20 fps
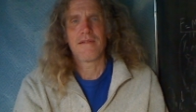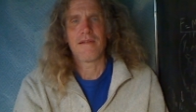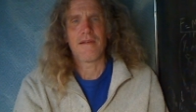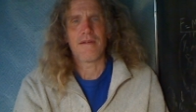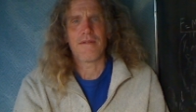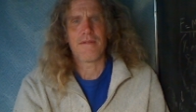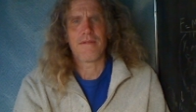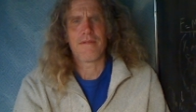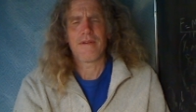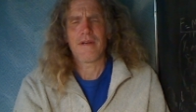
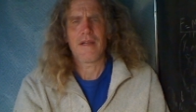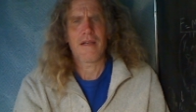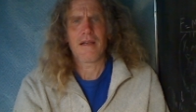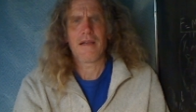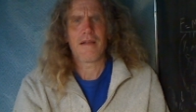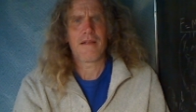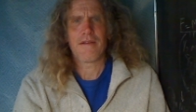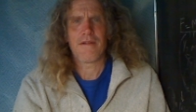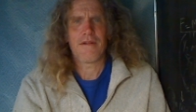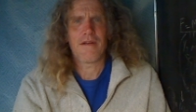You know, you're
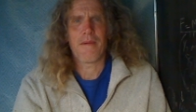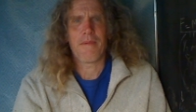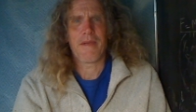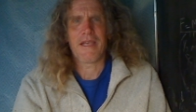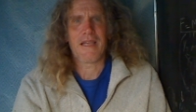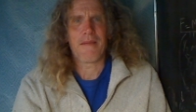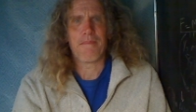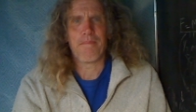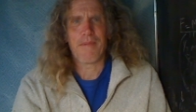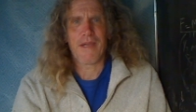not gonna, you're not
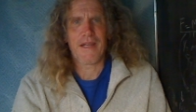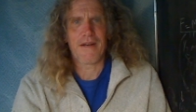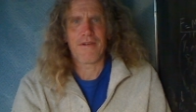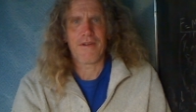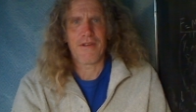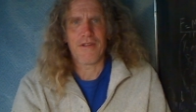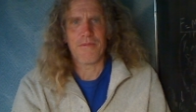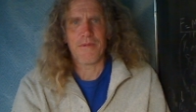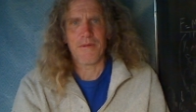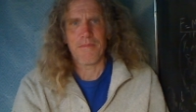making
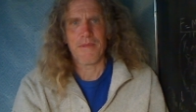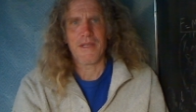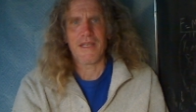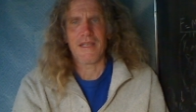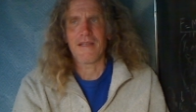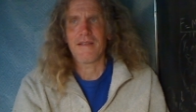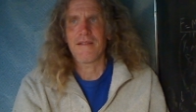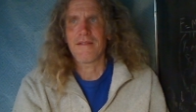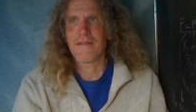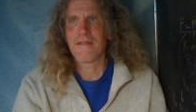better human
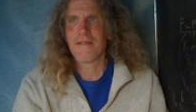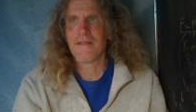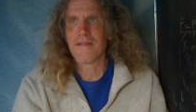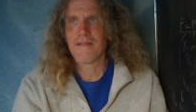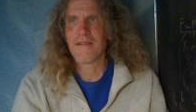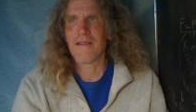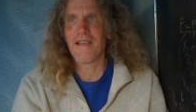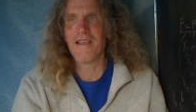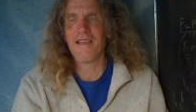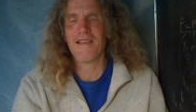beings.
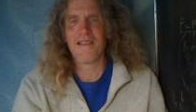